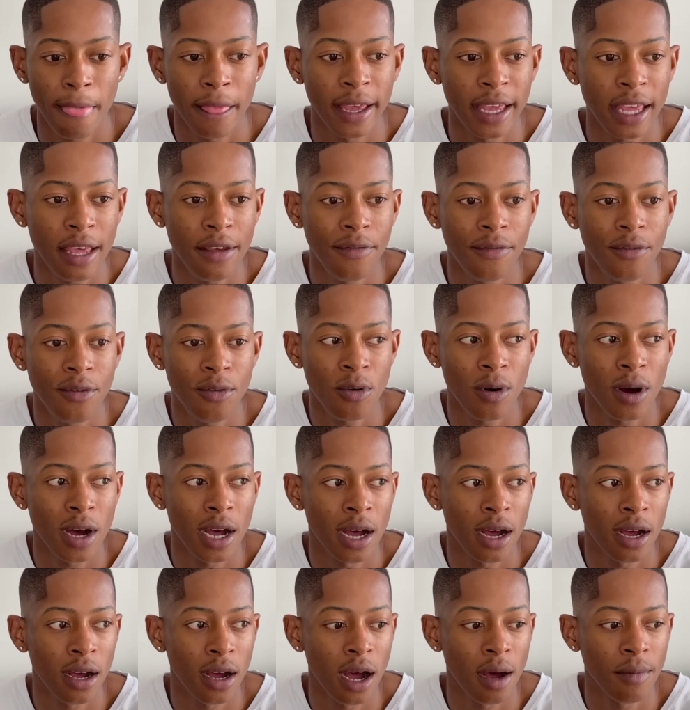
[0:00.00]
If you
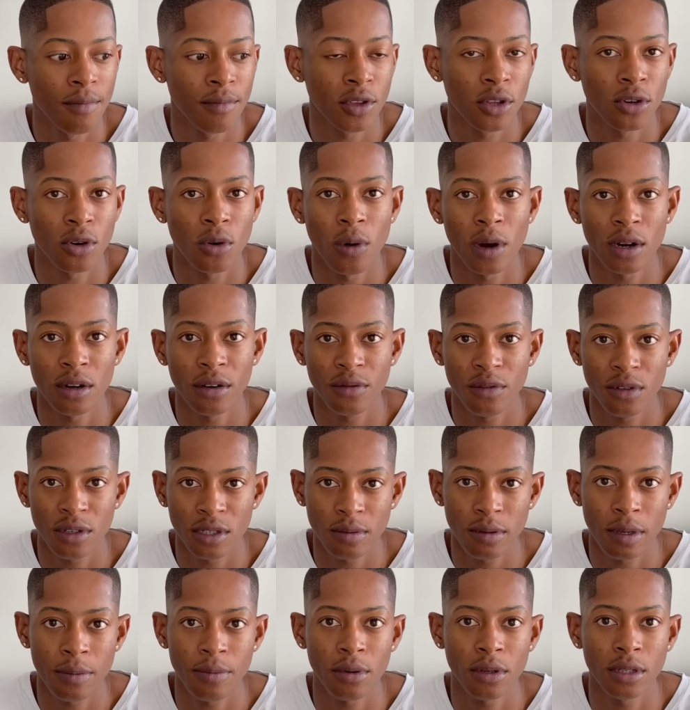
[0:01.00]
are one of those
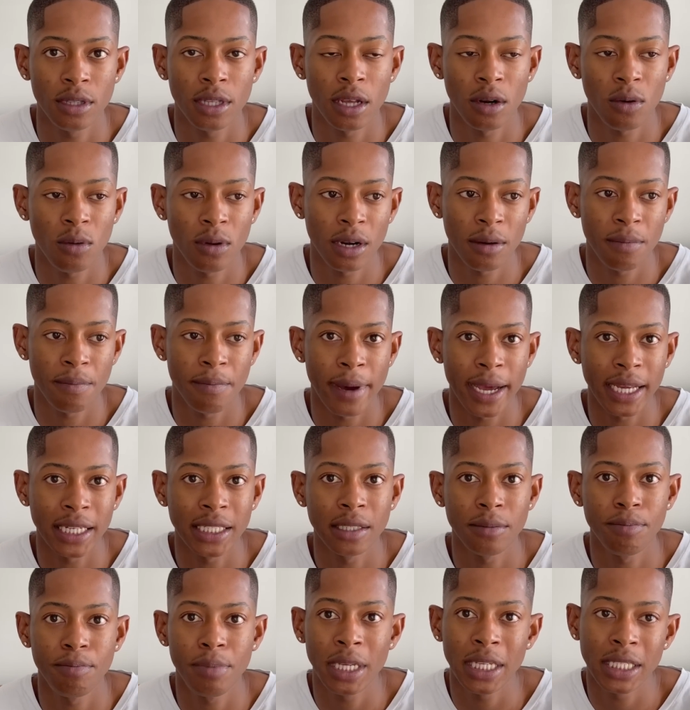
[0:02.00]
people that wouldn't
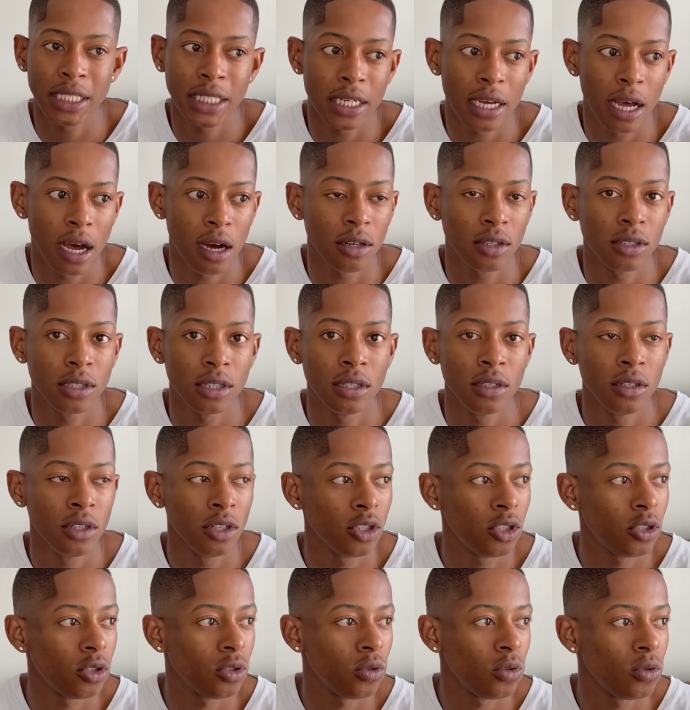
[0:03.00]
mind pitching out
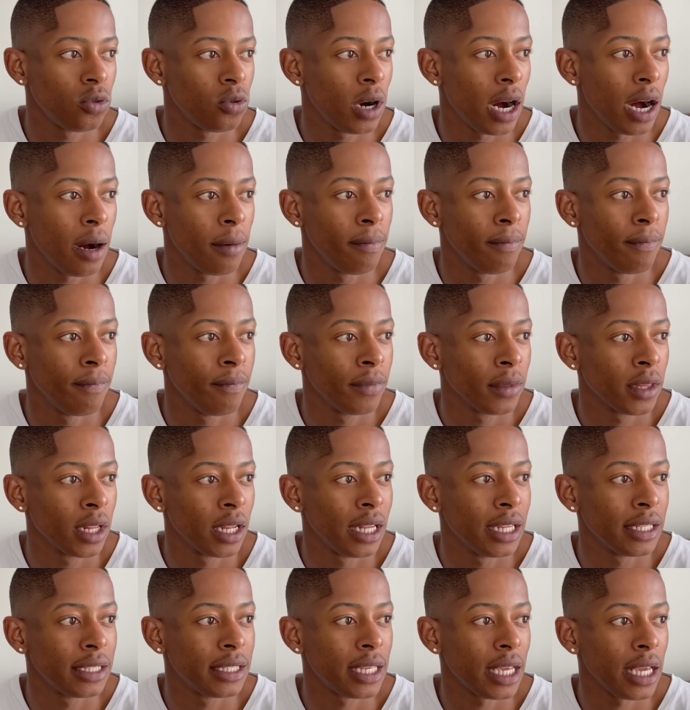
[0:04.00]
to
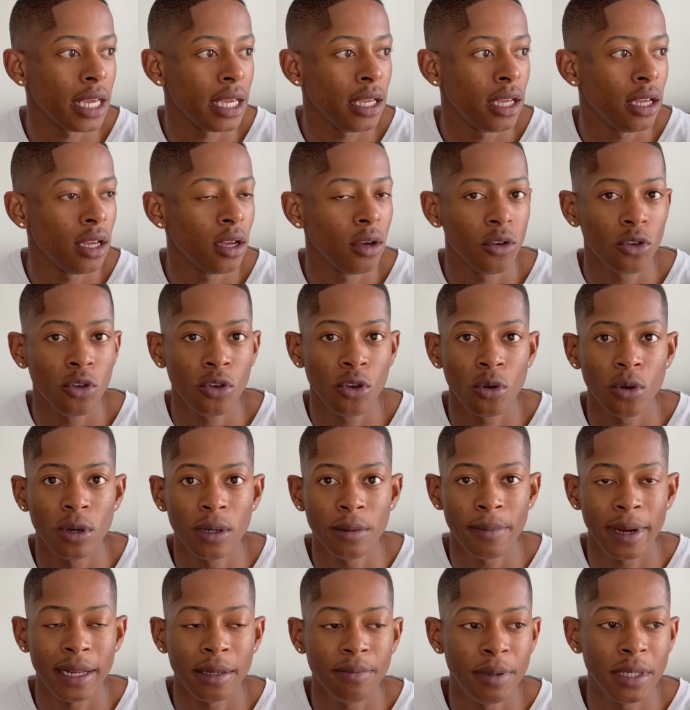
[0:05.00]
let's say you
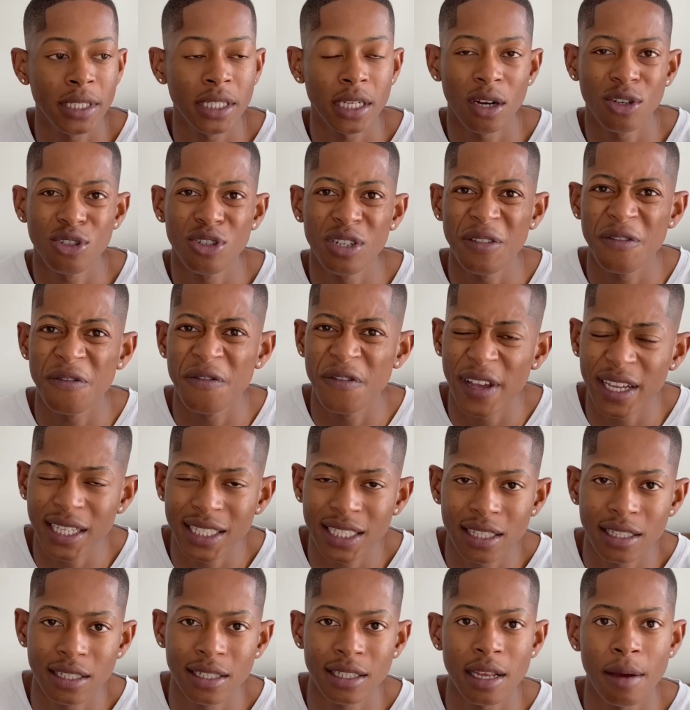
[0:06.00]
wouldn't mind pitching out to
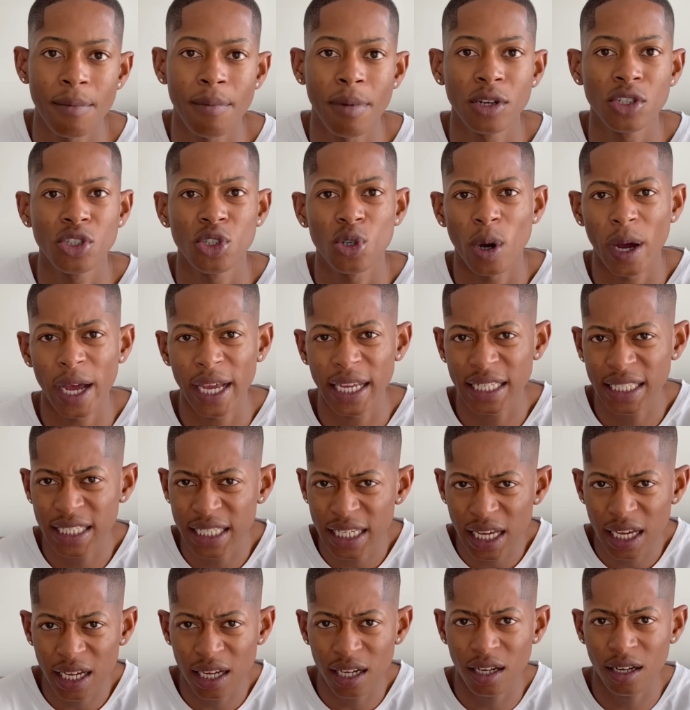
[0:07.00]
investors about your
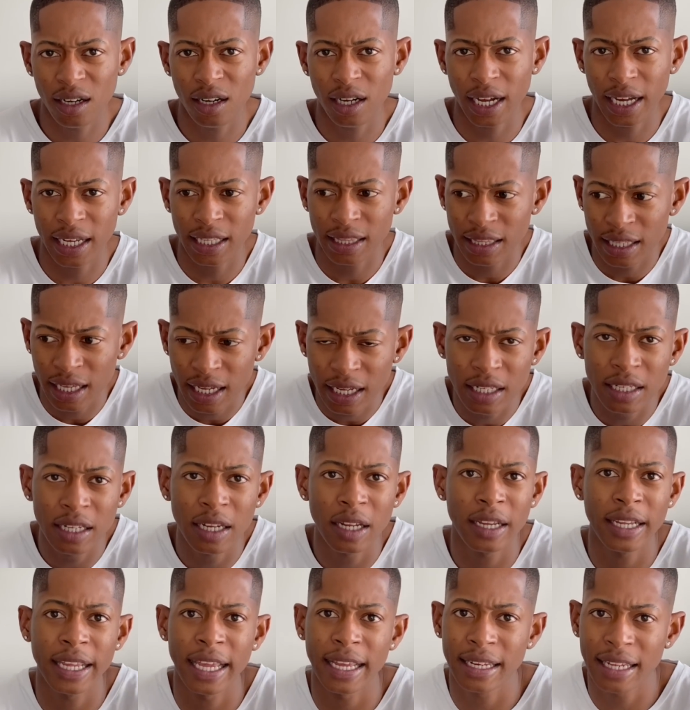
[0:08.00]
idea, and
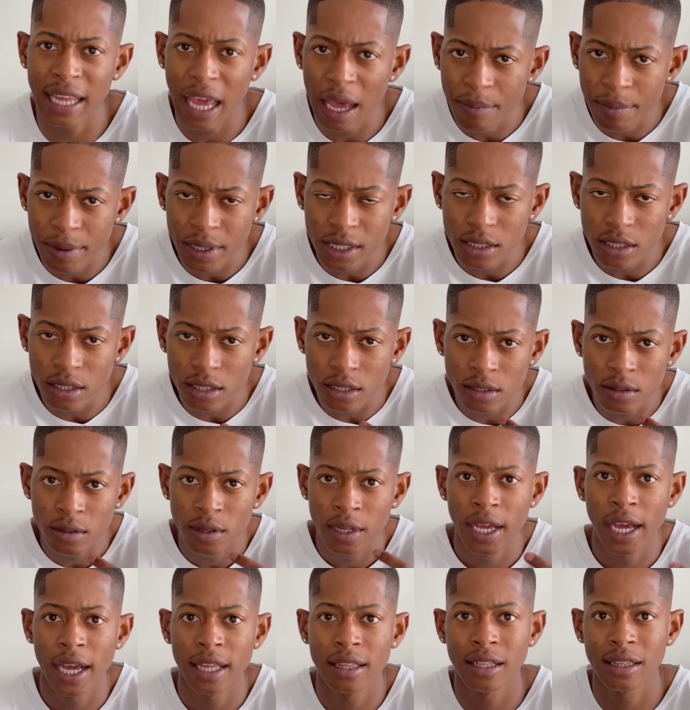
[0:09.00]
then get capital,
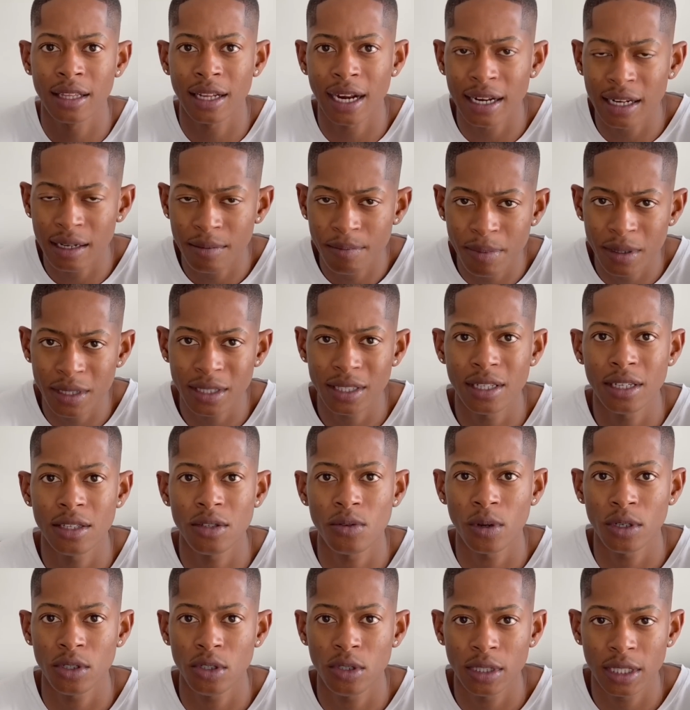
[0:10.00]
and then run a business
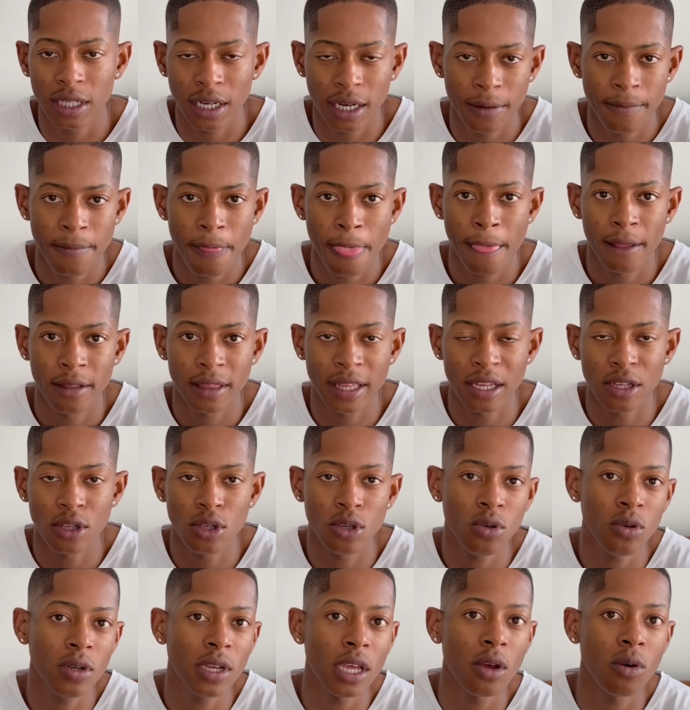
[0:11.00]
1 2 3, then
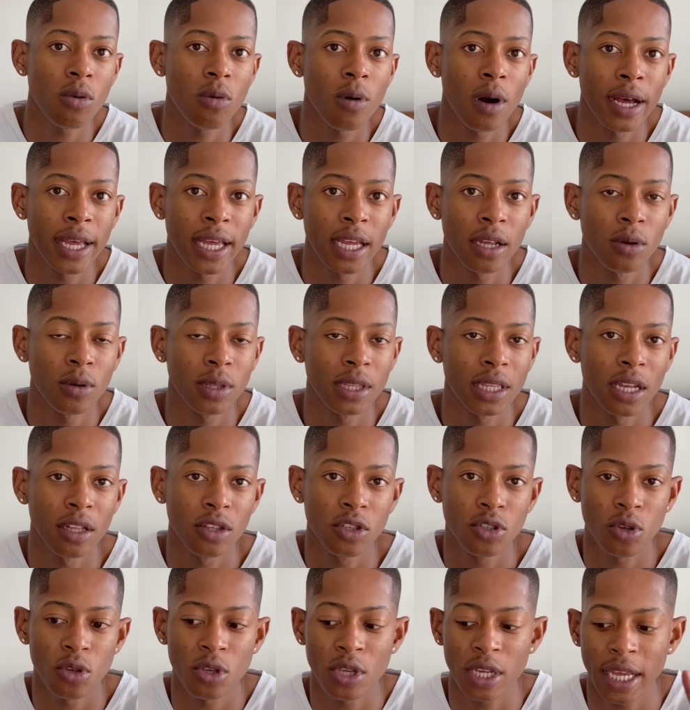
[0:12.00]
you can go ahead with that.
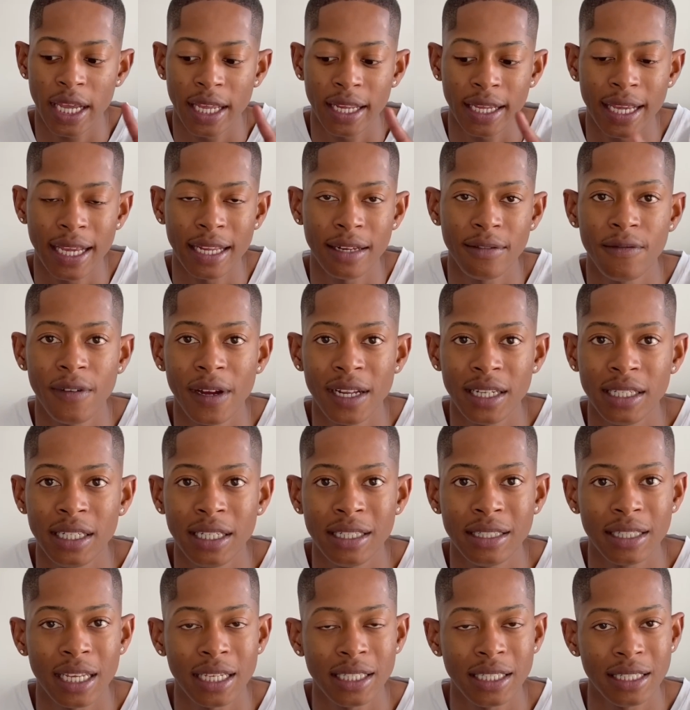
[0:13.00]
So you can get
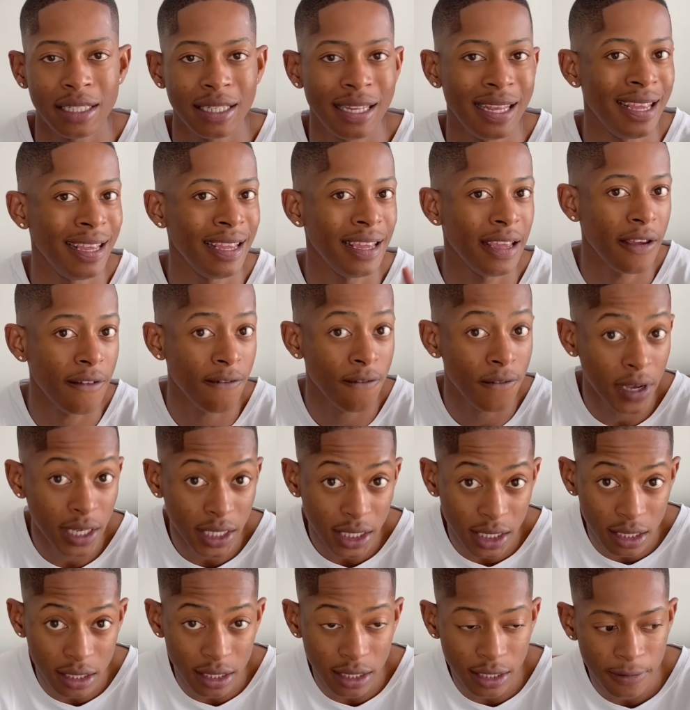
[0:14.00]
funding such as
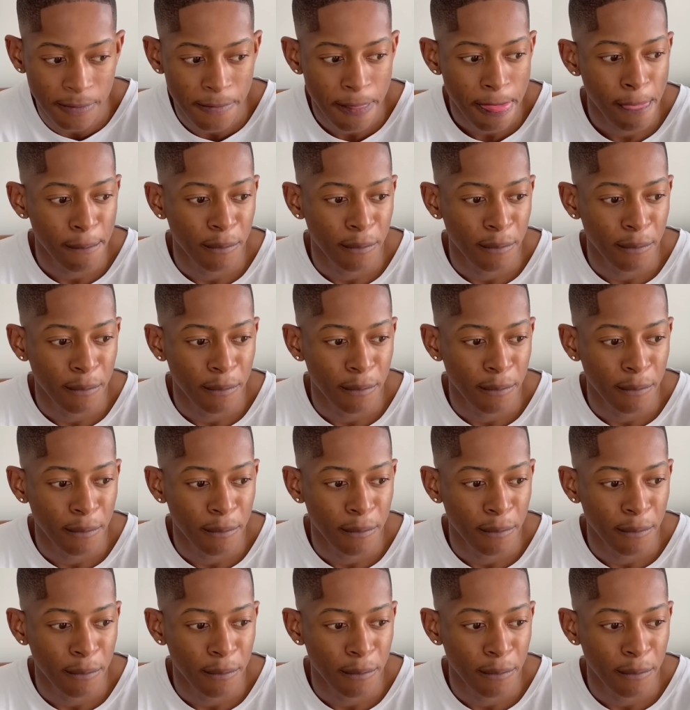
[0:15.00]
investors.